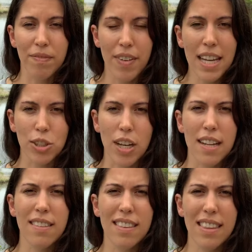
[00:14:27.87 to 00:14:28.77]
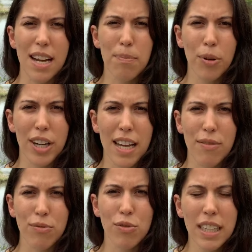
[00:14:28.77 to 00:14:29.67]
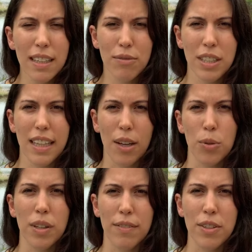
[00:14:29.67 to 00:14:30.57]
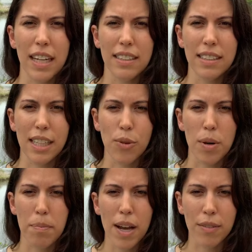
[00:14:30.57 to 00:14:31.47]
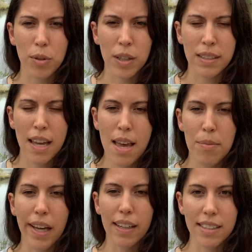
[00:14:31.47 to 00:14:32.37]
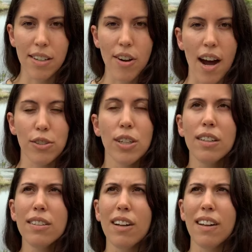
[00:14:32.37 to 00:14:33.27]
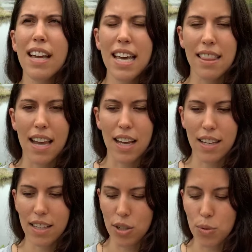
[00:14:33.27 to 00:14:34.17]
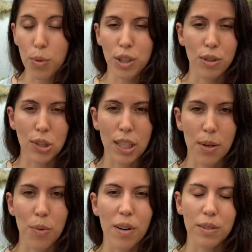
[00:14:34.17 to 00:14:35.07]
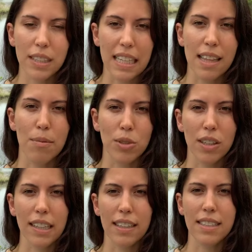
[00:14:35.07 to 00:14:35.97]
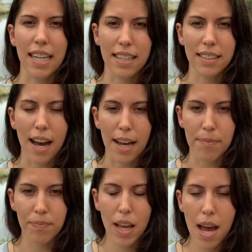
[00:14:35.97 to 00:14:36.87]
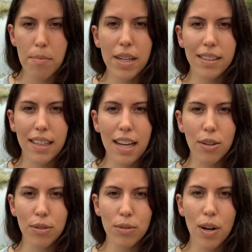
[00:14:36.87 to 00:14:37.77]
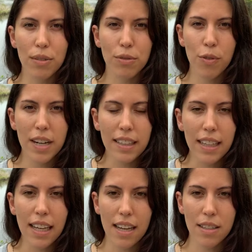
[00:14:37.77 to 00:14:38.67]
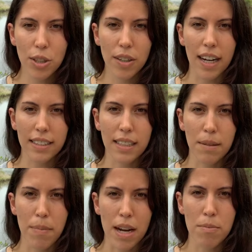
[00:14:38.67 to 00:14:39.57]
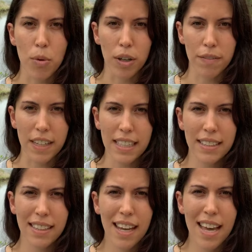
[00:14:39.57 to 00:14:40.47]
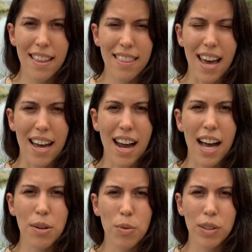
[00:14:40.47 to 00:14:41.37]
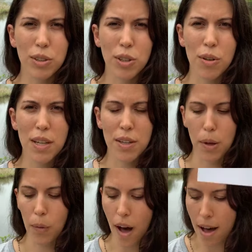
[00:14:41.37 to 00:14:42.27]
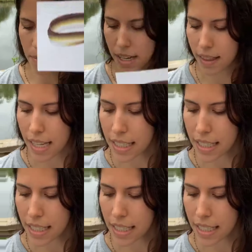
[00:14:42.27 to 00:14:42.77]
fish, and they're really cool if you get to see one. But of course, because they're nocturnal, you usually won't see them during the daytime. But they go through a really interesting metamorphosis that I will show you in